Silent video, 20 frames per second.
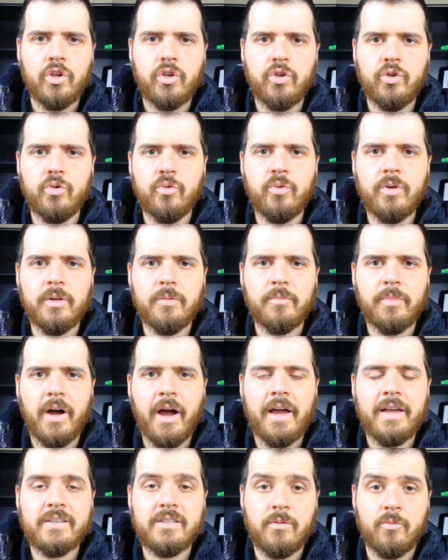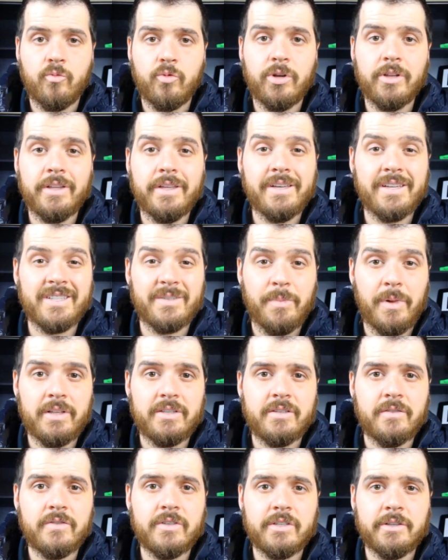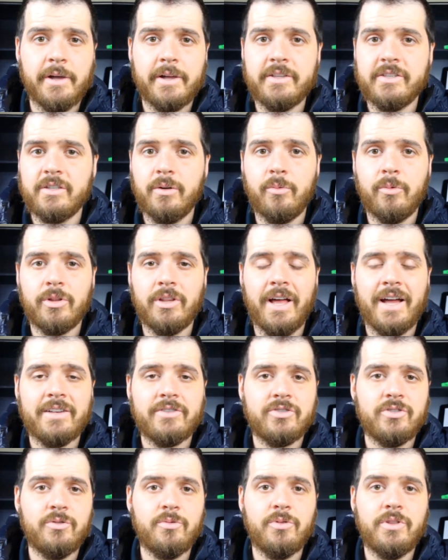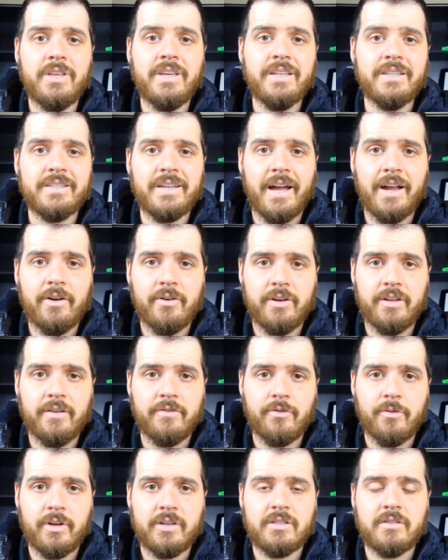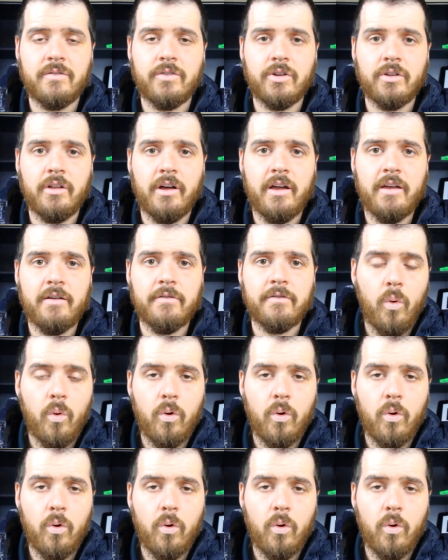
You can buy some really expensive sleds that would last you the entirety of the rest of your life.